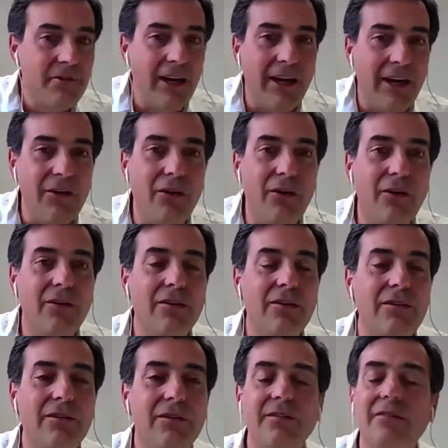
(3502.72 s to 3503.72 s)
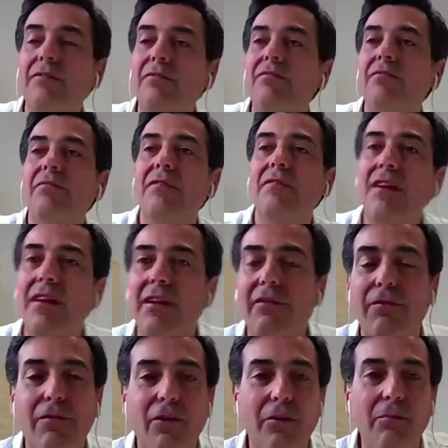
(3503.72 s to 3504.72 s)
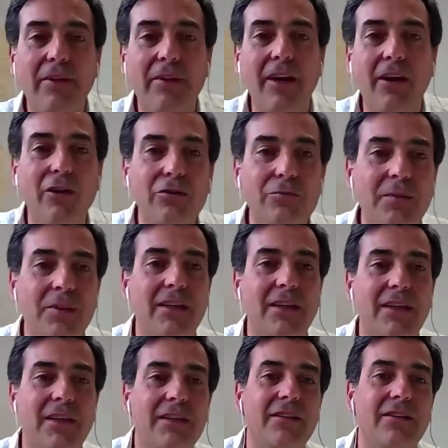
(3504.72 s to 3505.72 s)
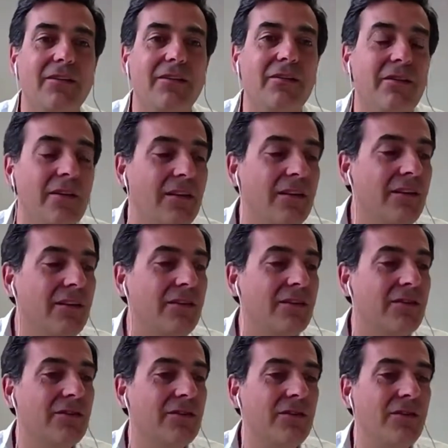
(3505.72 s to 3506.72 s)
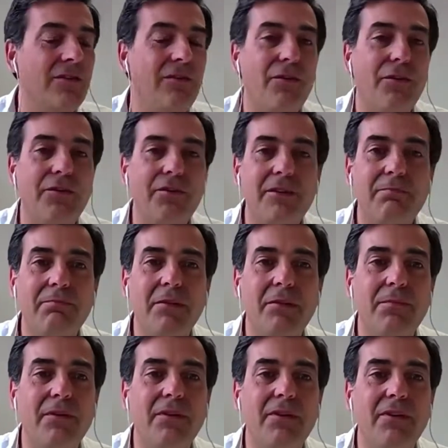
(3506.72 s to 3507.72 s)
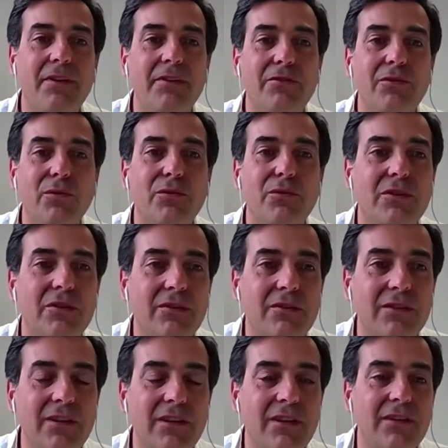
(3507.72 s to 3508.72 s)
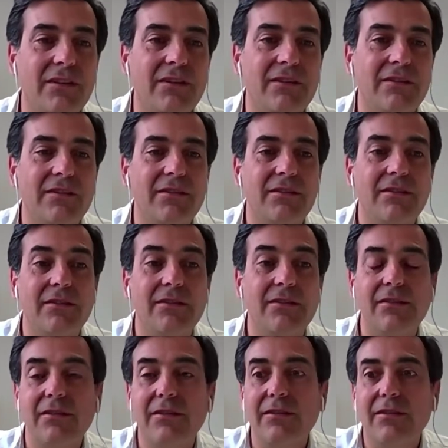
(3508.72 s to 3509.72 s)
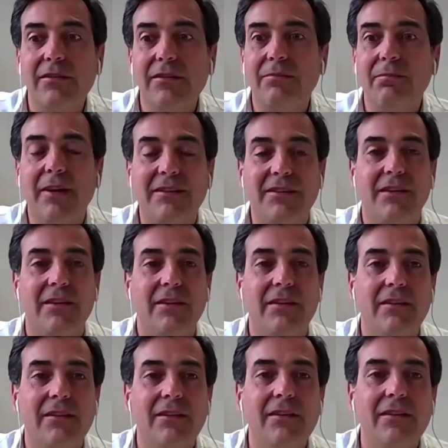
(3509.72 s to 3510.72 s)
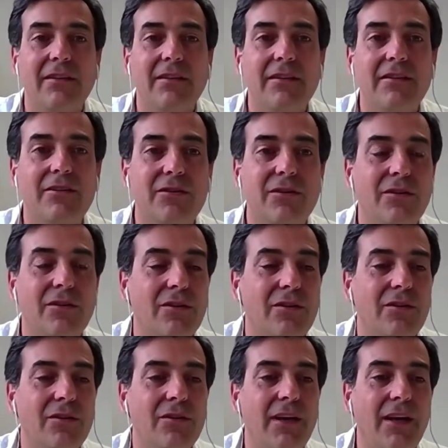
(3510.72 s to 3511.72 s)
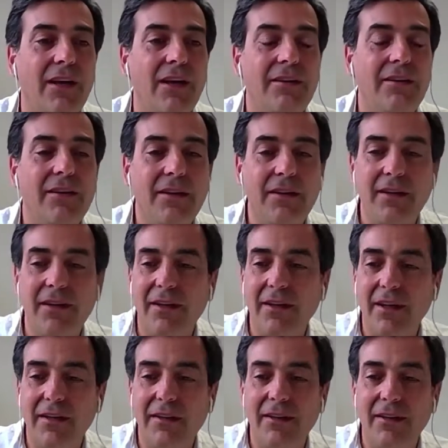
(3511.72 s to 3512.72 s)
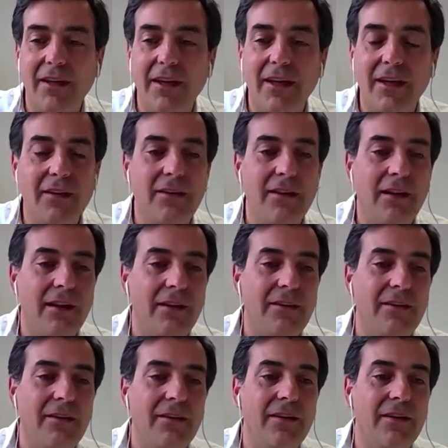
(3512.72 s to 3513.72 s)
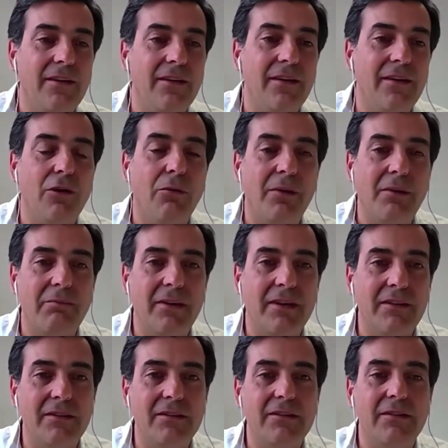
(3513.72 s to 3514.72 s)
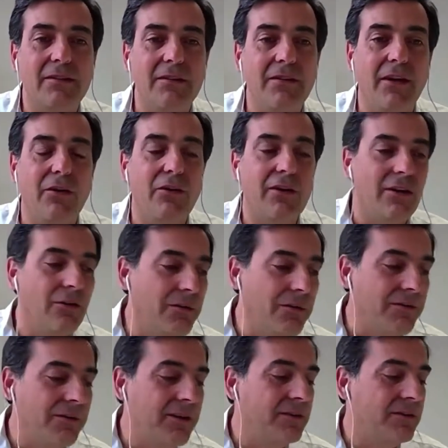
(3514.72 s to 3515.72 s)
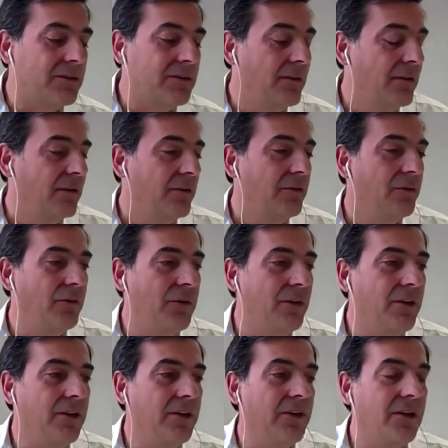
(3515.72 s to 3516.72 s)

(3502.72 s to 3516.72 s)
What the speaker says: along from the hospital. No? So for these people, these solutions is basic. So I think at the end, I think the governments, the local governments, will